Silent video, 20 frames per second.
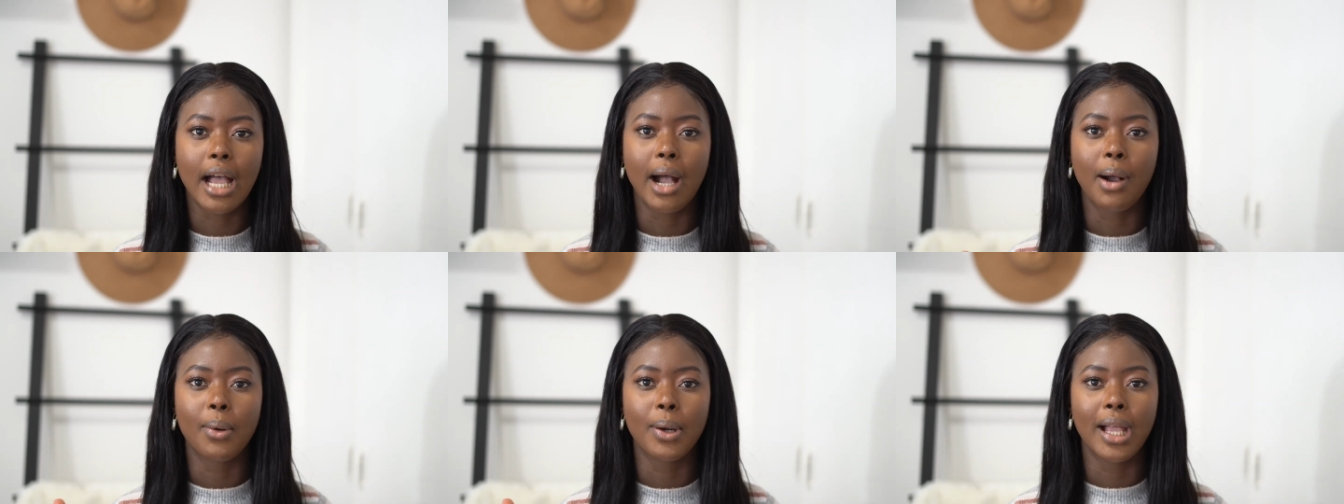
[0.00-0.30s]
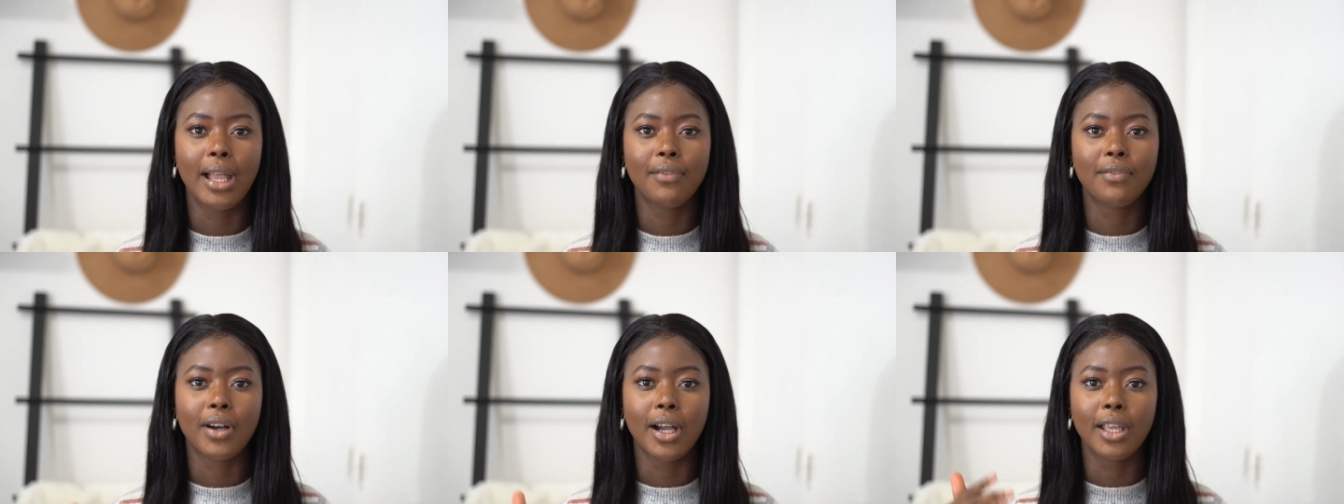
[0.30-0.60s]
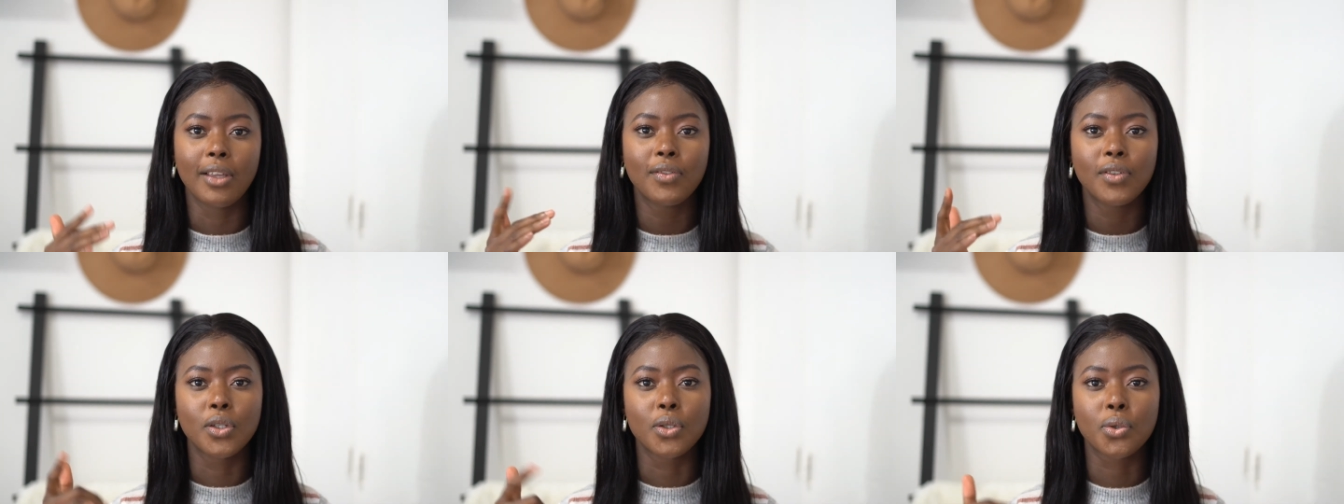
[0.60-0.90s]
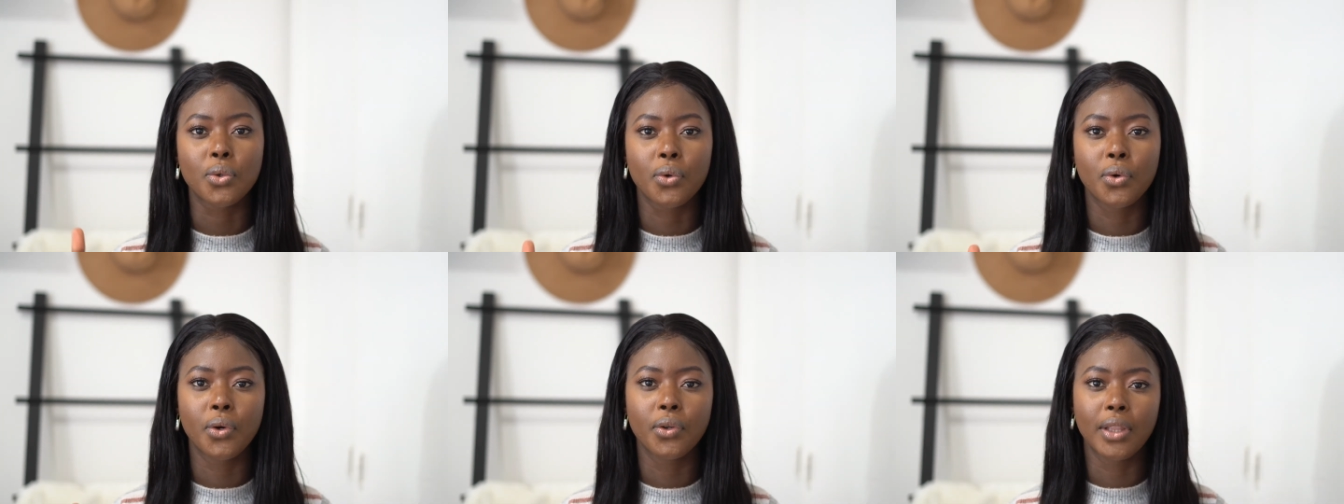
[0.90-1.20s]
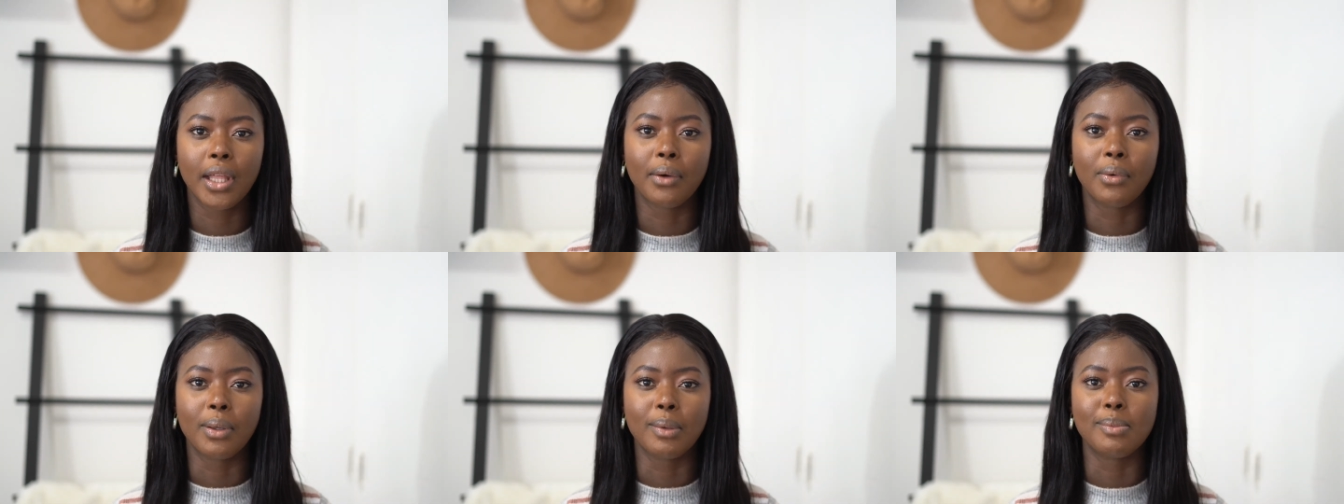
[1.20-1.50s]
However, if you scroll
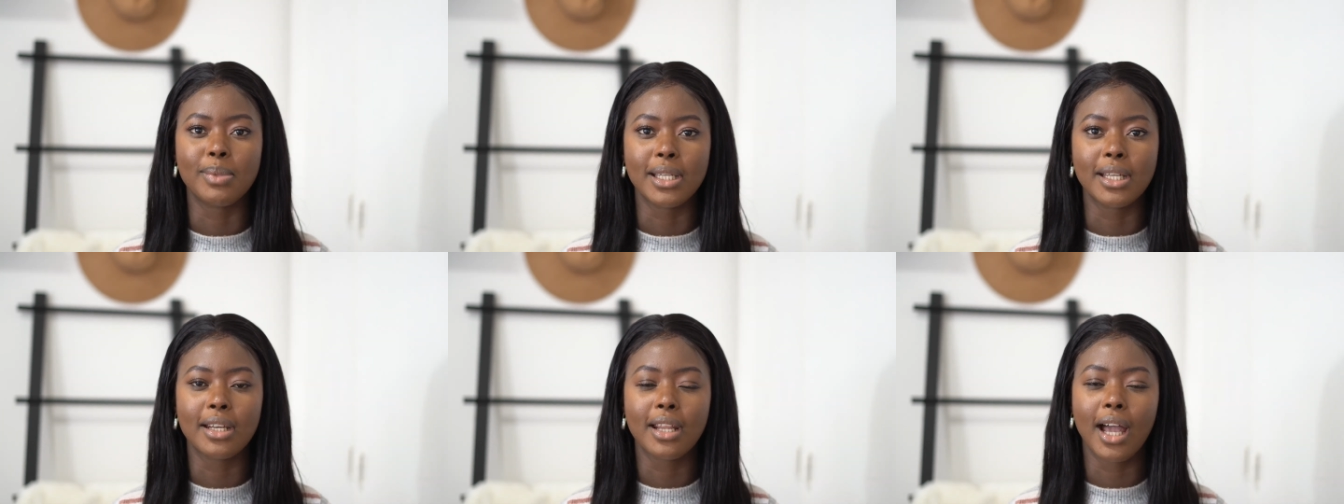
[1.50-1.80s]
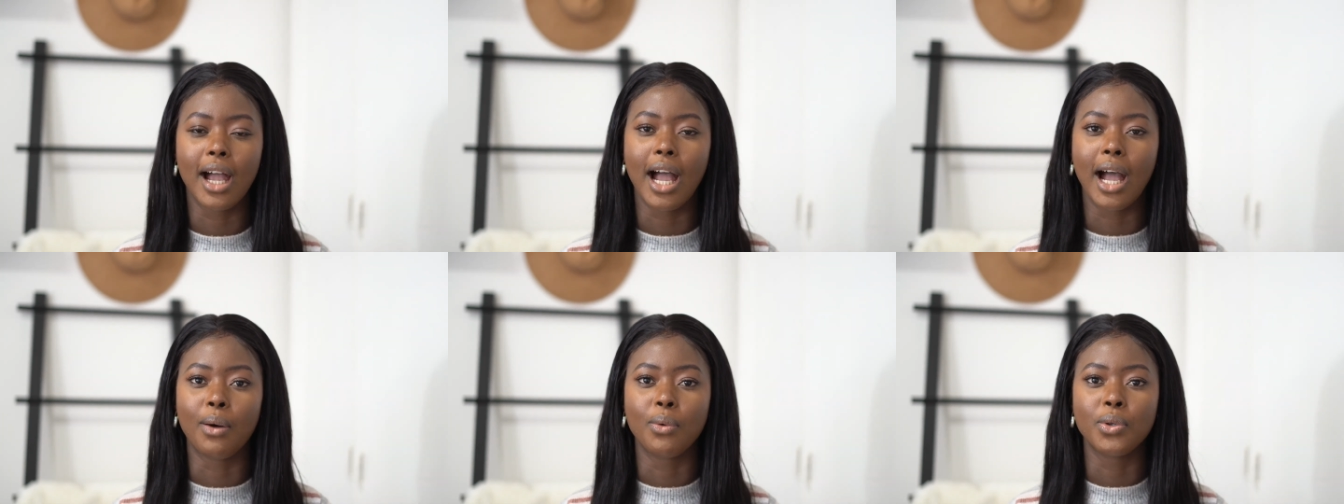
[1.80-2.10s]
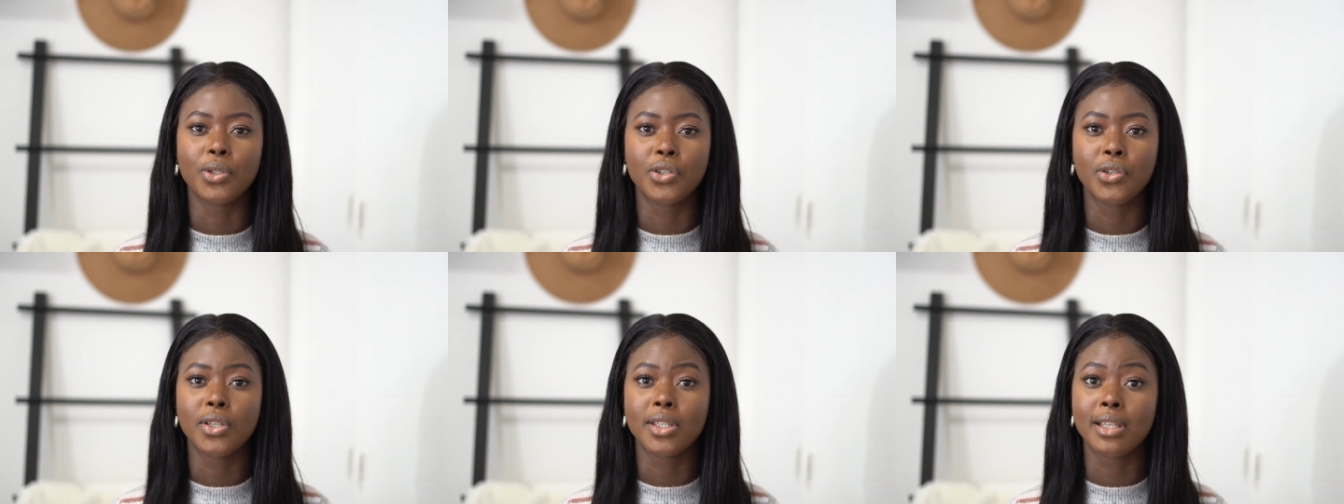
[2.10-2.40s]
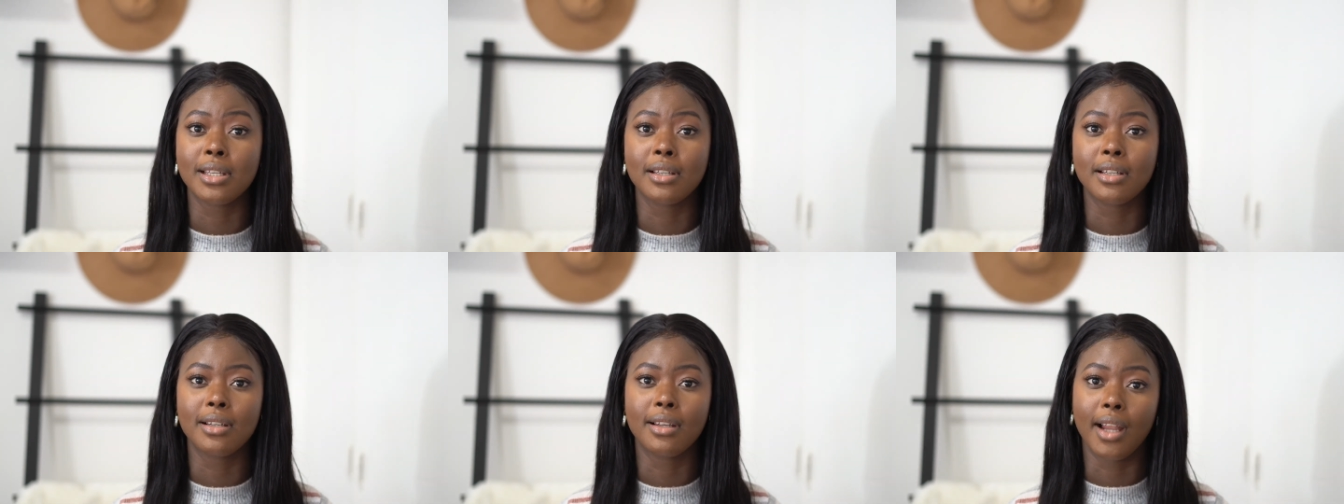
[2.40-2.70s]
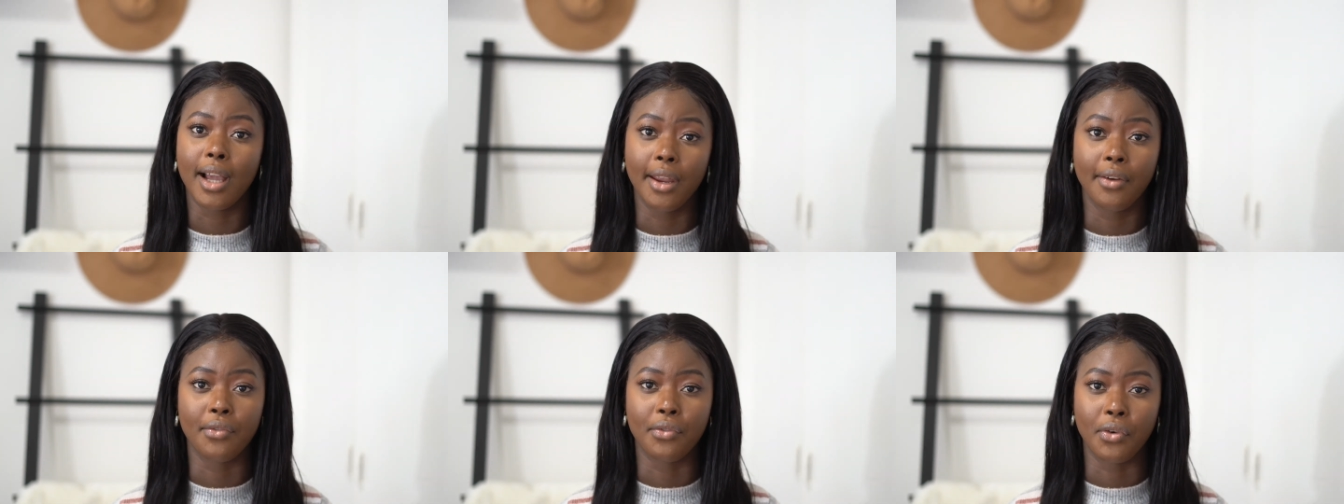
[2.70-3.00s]
down a bit, I was using
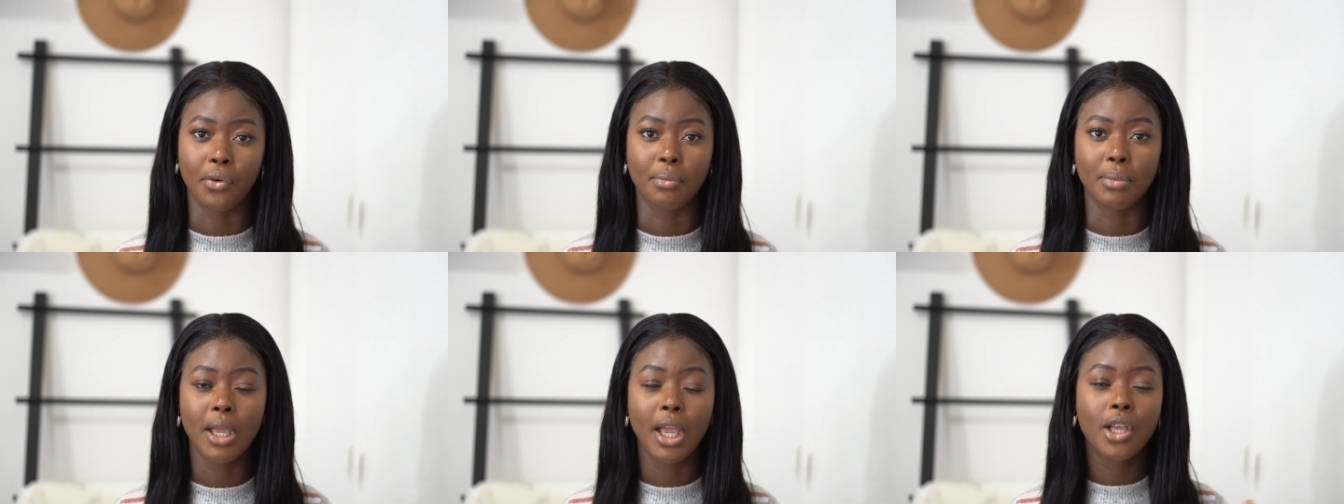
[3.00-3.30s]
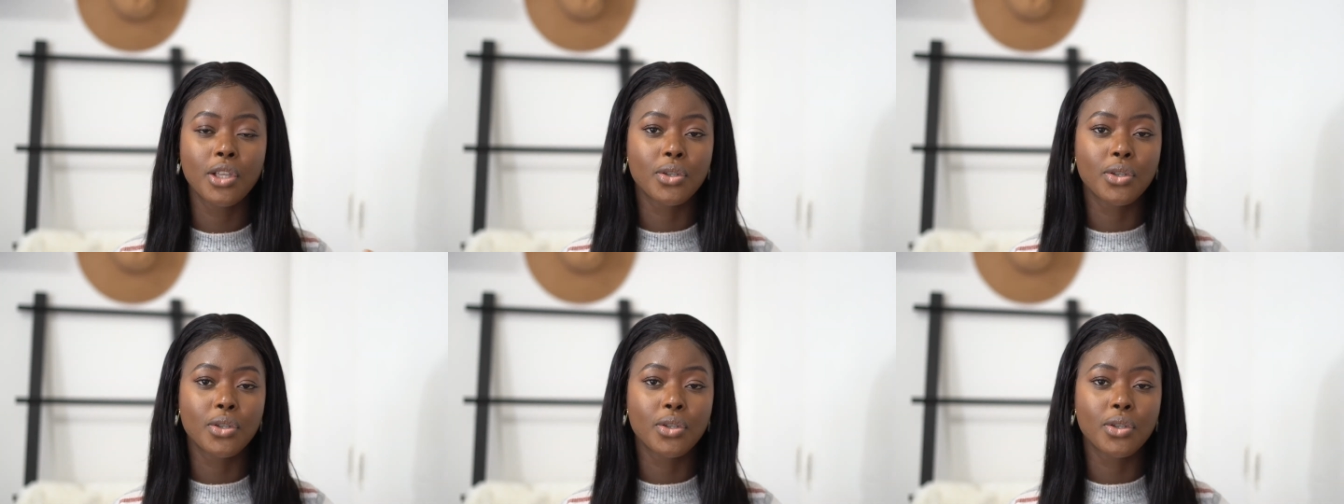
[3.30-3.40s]
Lightroom,